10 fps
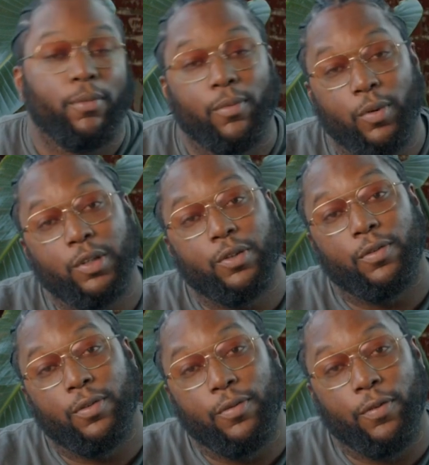which
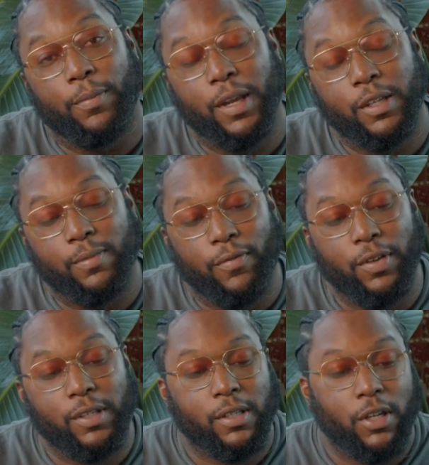for me is my
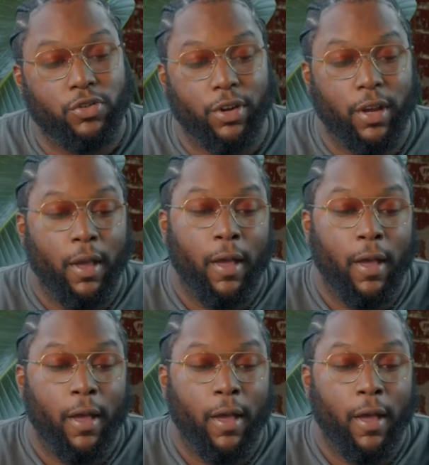V600,